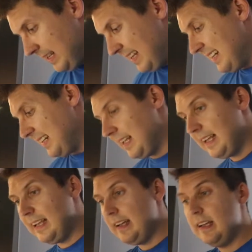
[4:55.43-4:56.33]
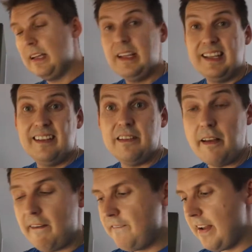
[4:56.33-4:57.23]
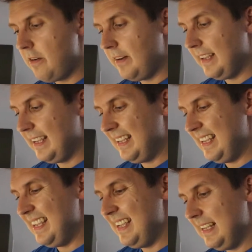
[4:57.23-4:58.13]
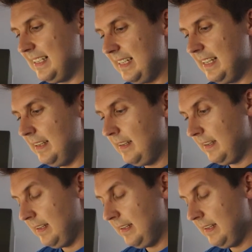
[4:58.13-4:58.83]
in here. Very easy.